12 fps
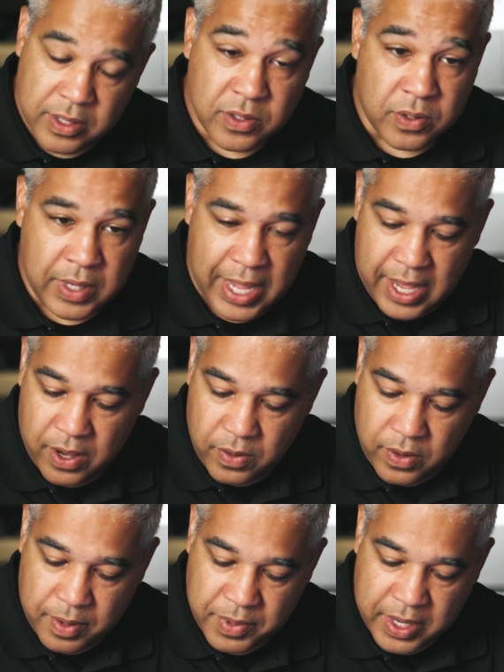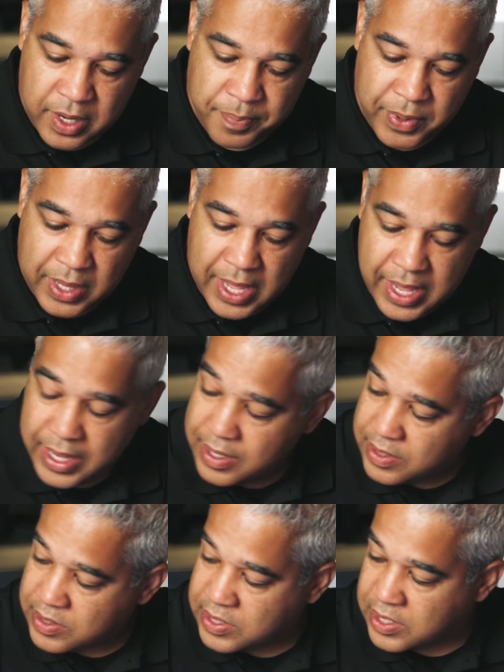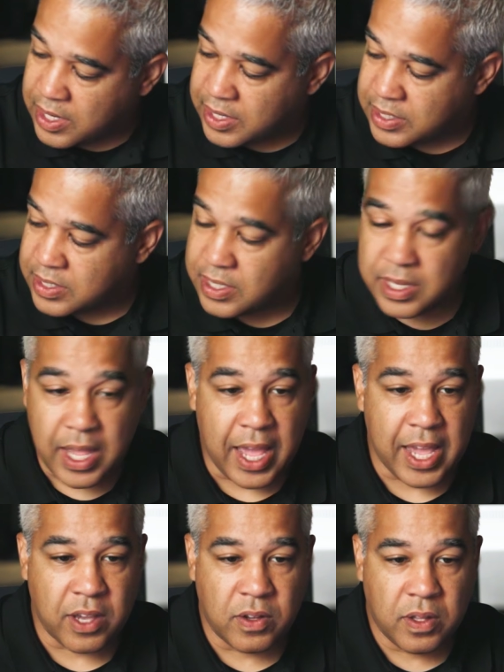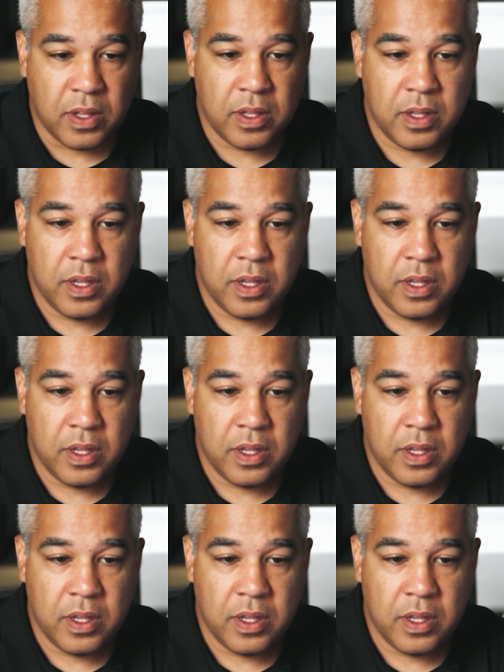so now I'm going to play Sonny's angle.